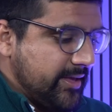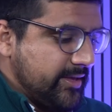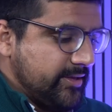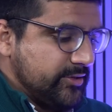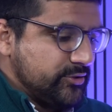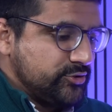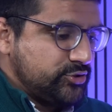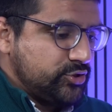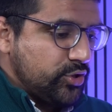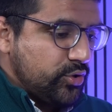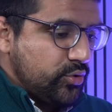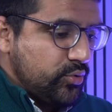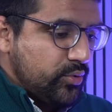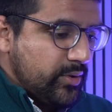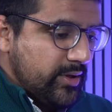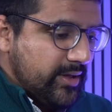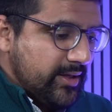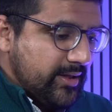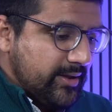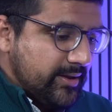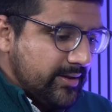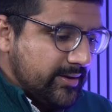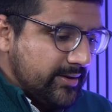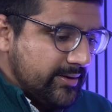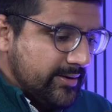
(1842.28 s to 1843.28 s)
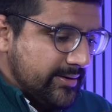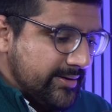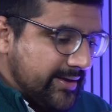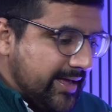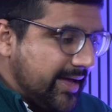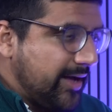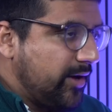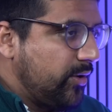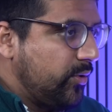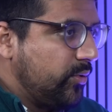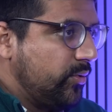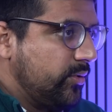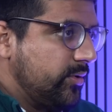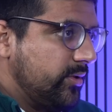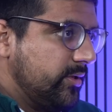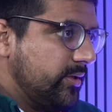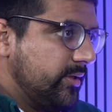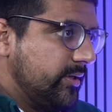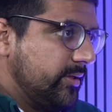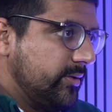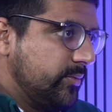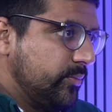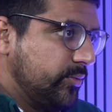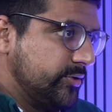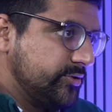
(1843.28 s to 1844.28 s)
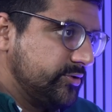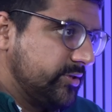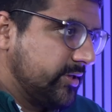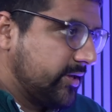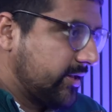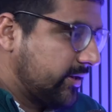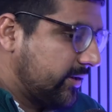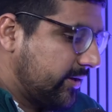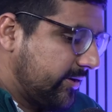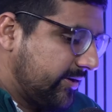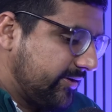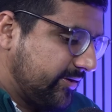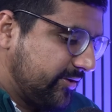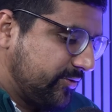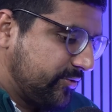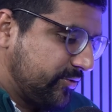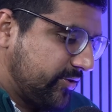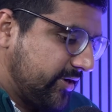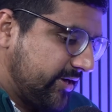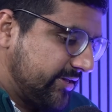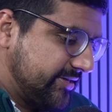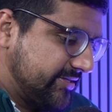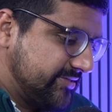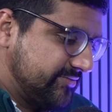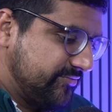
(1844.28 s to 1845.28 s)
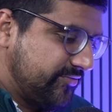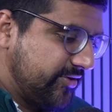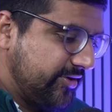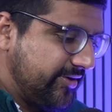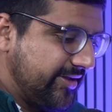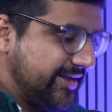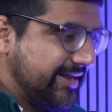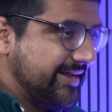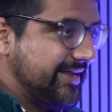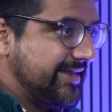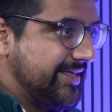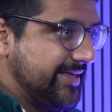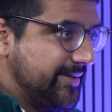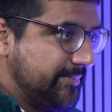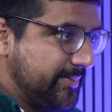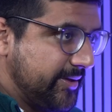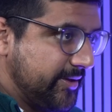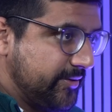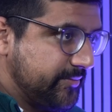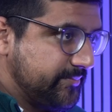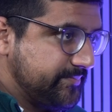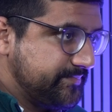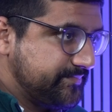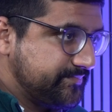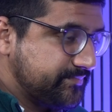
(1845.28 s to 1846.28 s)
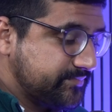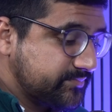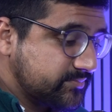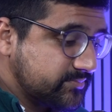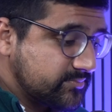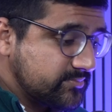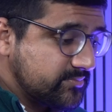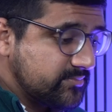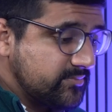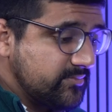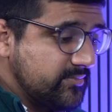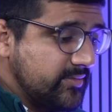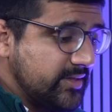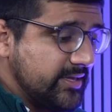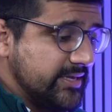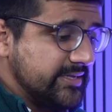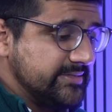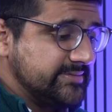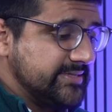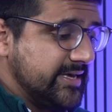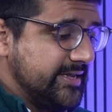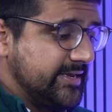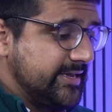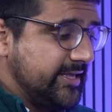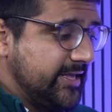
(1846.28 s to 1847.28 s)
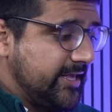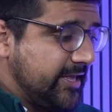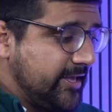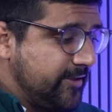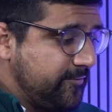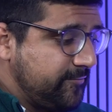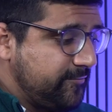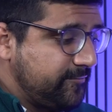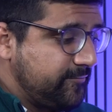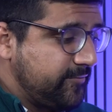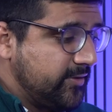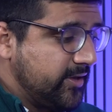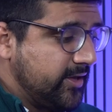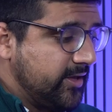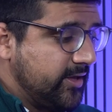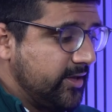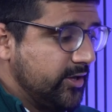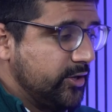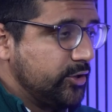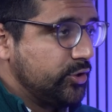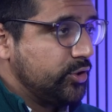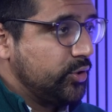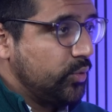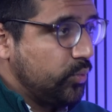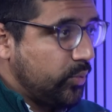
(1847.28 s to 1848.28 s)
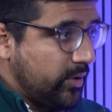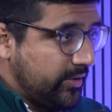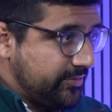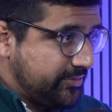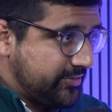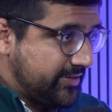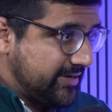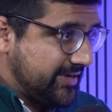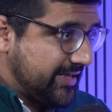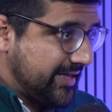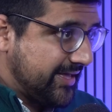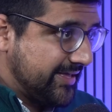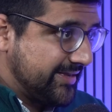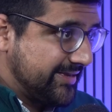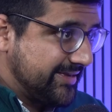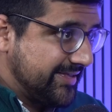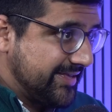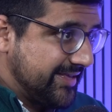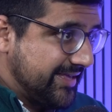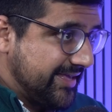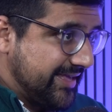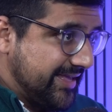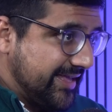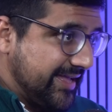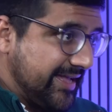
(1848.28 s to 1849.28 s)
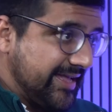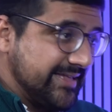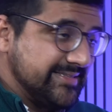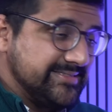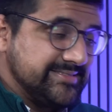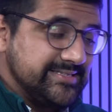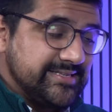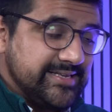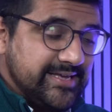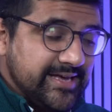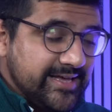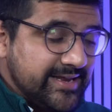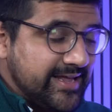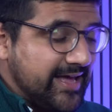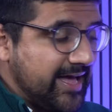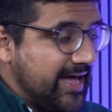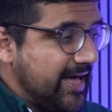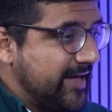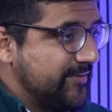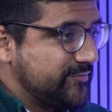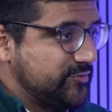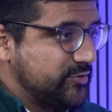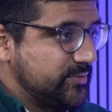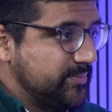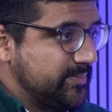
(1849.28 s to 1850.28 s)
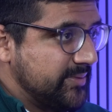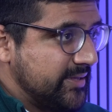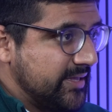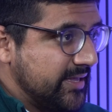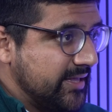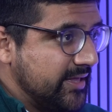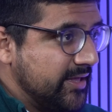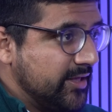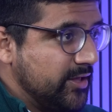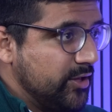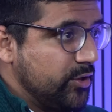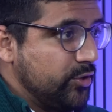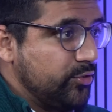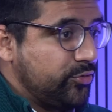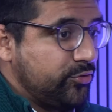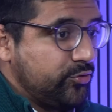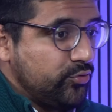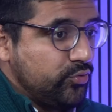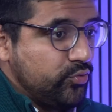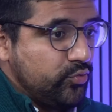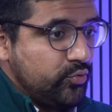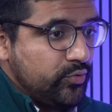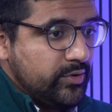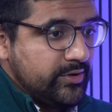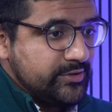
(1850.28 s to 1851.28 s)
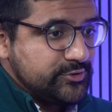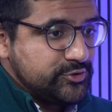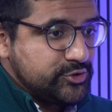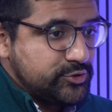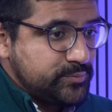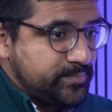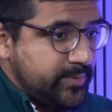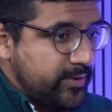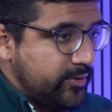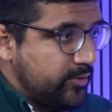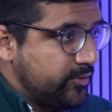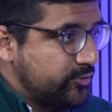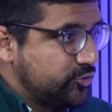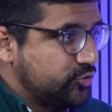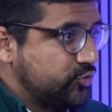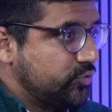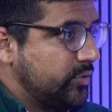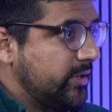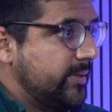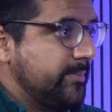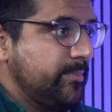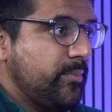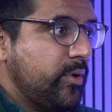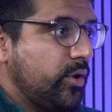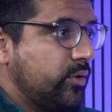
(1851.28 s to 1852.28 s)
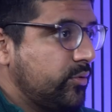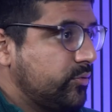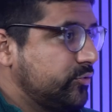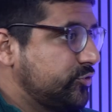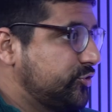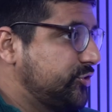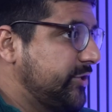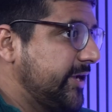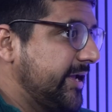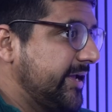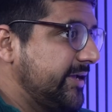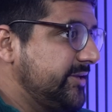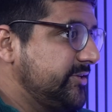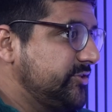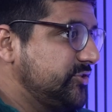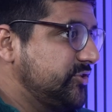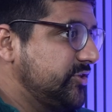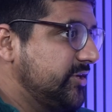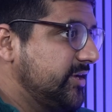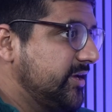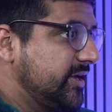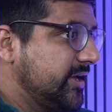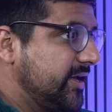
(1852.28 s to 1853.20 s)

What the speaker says: So now, which the Quran is very clear about, is that if you want the land, it's gonna have to be through spiritual and moral change.